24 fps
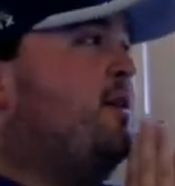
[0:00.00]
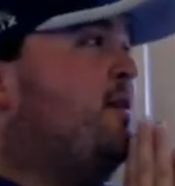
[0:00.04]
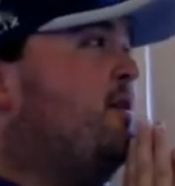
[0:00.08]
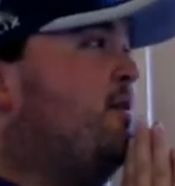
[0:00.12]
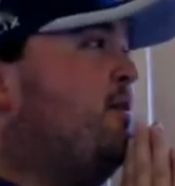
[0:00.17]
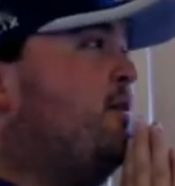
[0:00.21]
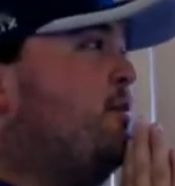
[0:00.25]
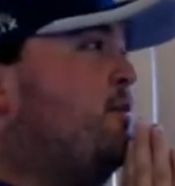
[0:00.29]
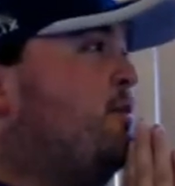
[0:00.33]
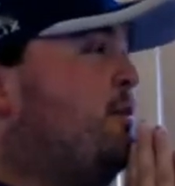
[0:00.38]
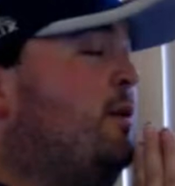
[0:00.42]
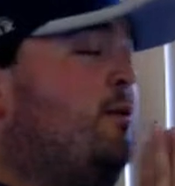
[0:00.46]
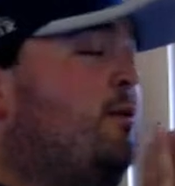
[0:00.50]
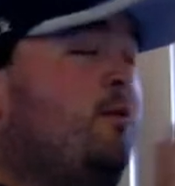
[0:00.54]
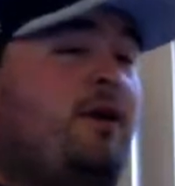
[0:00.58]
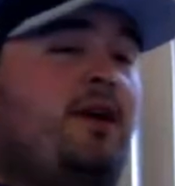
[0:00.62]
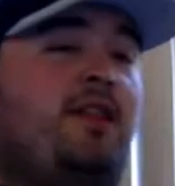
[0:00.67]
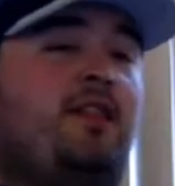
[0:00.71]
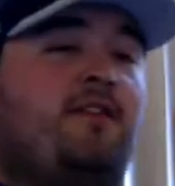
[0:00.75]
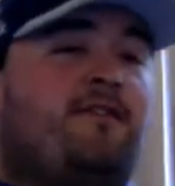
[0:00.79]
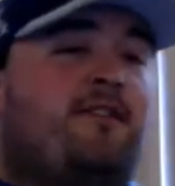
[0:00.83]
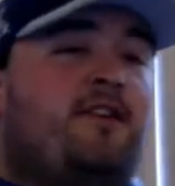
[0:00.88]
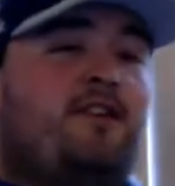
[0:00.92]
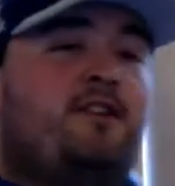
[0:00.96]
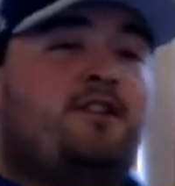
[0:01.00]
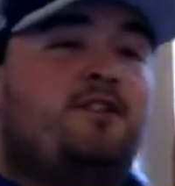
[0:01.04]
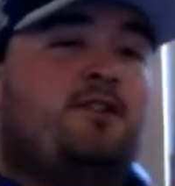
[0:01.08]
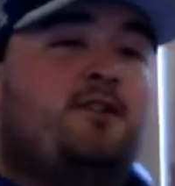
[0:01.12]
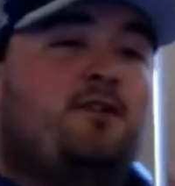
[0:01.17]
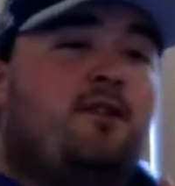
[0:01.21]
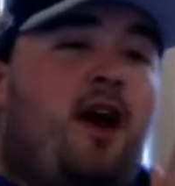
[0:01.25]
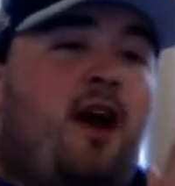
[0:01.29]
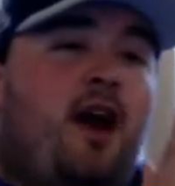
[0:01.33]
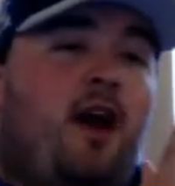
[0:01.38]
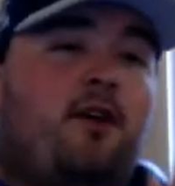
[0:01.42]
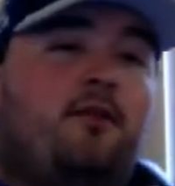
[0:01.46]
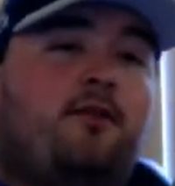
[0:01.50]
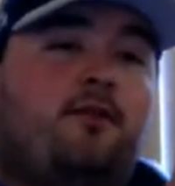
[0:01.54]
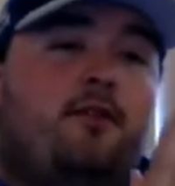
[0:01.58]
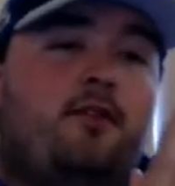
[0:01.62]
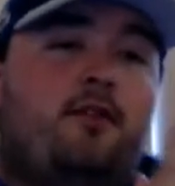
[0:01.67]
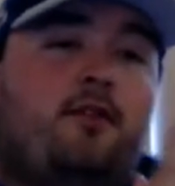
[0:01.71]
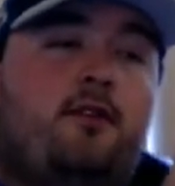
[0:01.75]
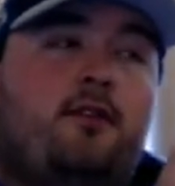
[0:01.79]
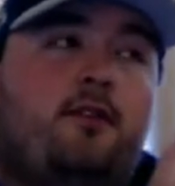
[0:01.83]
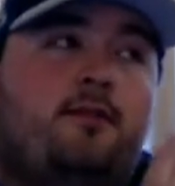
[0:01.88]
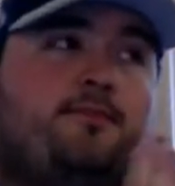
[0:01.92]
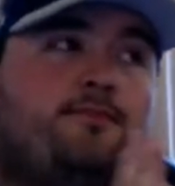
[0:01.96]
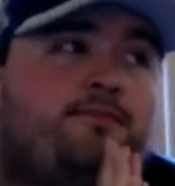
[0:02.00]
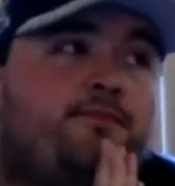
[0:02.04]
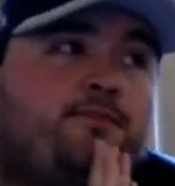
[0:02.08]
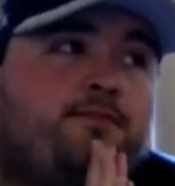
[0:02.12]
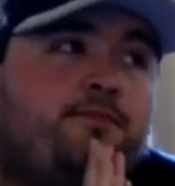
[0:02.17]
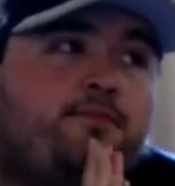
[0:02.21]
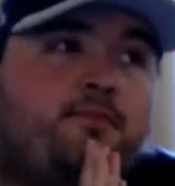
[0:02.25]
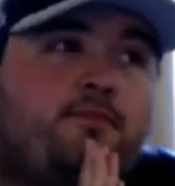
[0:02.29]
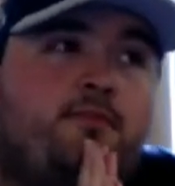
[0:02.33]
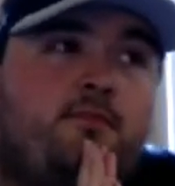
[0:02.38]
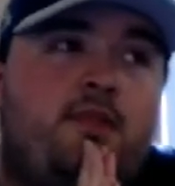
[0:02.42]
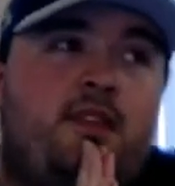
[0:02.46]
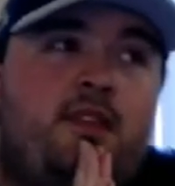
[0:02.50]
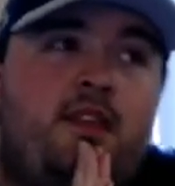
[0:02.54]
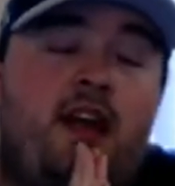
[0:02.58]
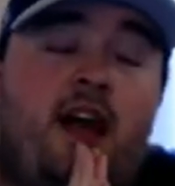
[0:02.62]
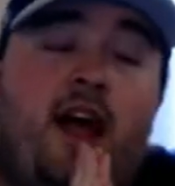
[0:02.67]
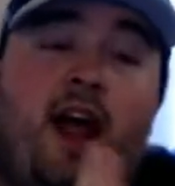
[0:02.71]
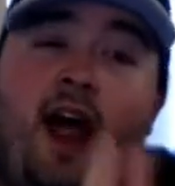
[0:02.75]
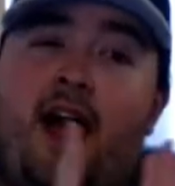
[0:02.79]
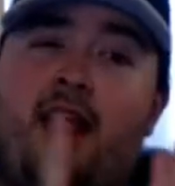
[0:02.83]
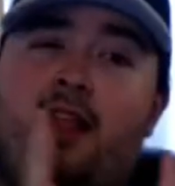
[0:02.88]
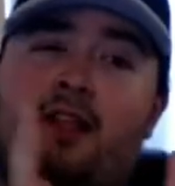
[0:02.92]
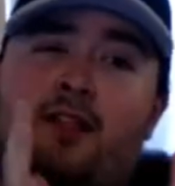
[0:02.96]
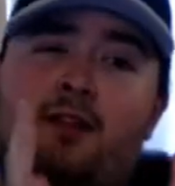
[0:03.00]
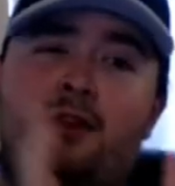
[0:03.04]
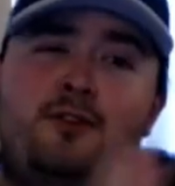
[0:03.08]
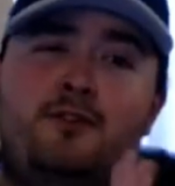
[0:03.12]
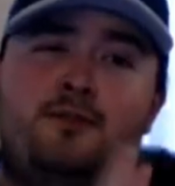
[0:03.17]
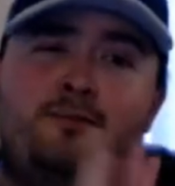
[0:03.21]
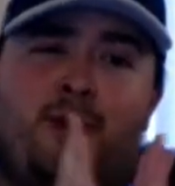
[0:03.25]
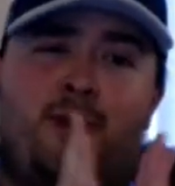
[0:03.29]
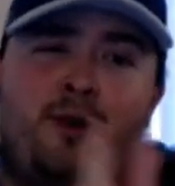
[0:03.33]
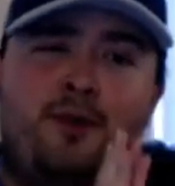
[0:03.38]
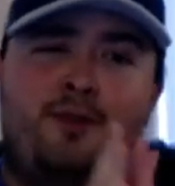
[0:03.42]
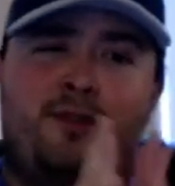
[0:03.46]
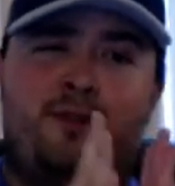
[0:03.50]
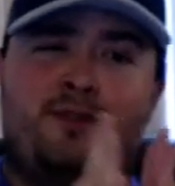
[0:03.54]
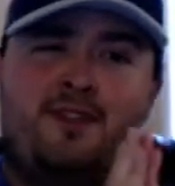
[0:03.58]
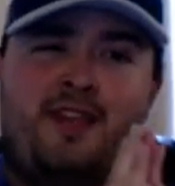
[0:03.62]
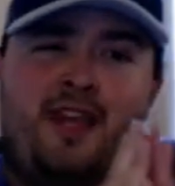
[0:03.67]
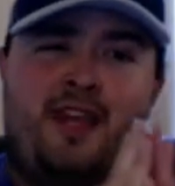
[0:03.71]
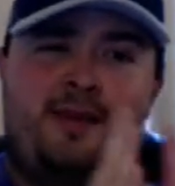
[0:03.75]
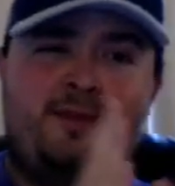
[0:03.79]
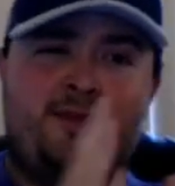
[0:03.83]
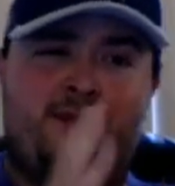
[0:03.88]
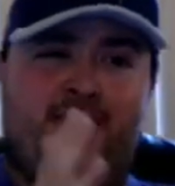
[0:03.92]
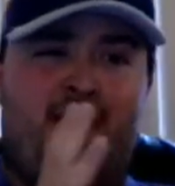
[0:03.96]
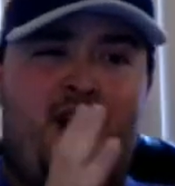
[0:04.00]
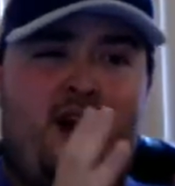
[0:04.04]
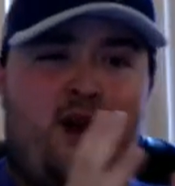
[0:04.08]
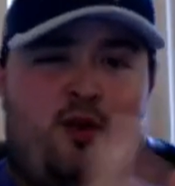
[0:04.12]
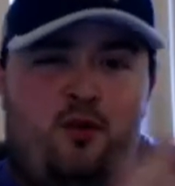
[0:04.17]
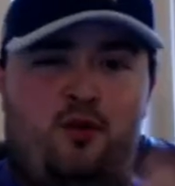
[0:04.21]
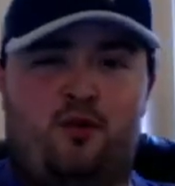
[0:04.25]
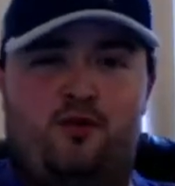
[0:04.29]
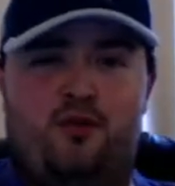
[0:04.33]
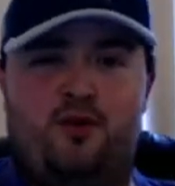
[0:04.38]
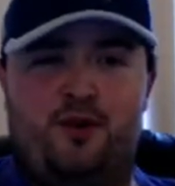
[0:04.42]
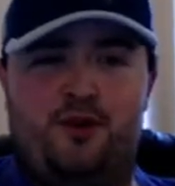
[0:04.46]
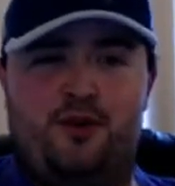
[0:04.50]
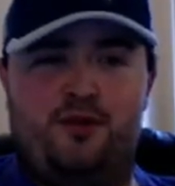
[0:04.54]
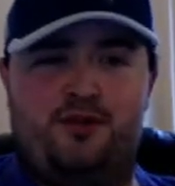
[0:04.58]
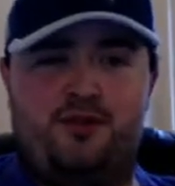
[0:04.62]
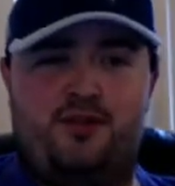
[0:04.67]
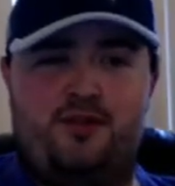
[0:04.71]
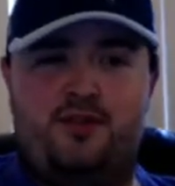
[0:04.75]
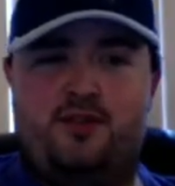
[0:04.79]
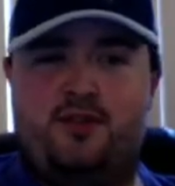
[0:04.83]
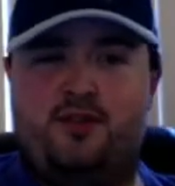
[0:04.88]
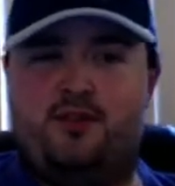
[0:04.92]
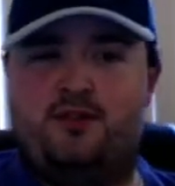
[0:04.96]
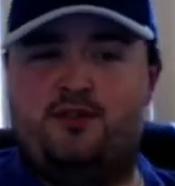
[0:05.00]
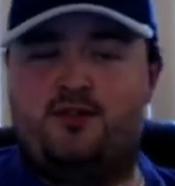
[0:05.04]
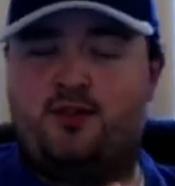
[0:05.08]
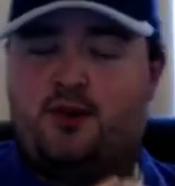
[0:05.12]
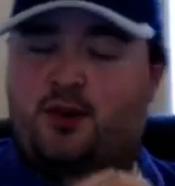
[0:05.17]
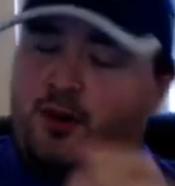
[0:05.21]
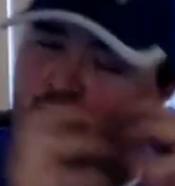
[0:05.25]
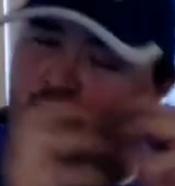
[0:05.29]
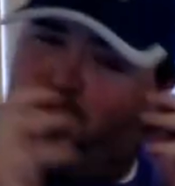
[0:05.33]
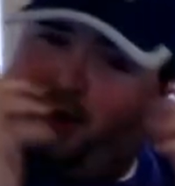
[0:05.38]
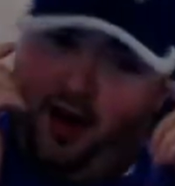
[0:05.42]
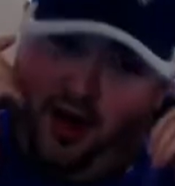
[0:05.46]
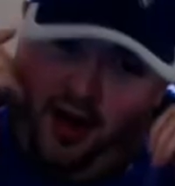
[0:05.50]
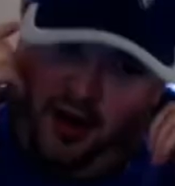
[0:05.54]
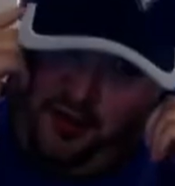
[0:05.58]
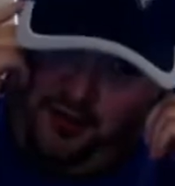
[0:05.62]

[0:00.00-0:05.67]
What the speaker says: we win the first 2 rounds. I lose both those games to Aqua Force. So Aqua